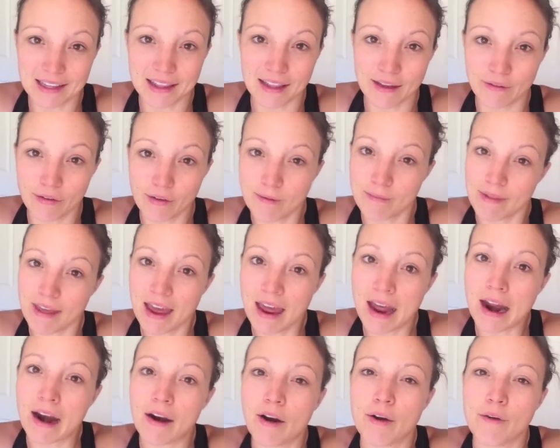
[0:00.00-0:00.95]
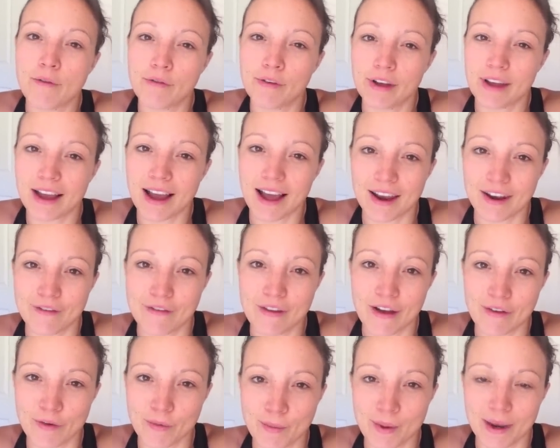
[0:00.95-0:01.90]
And then from there, hopefully, kind of
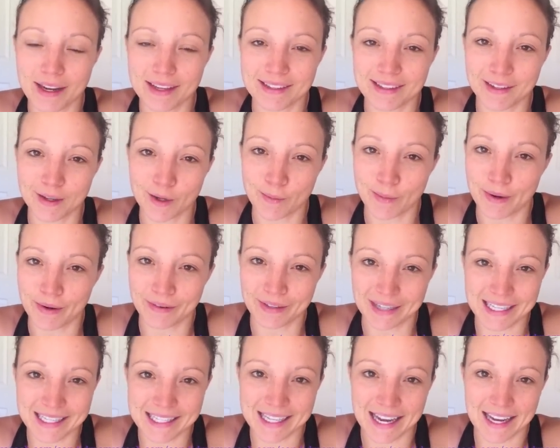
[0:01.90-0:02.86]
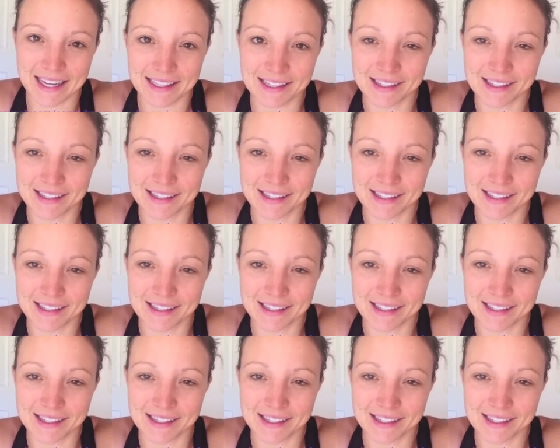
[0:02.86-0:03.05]
everybody's a little bit reset.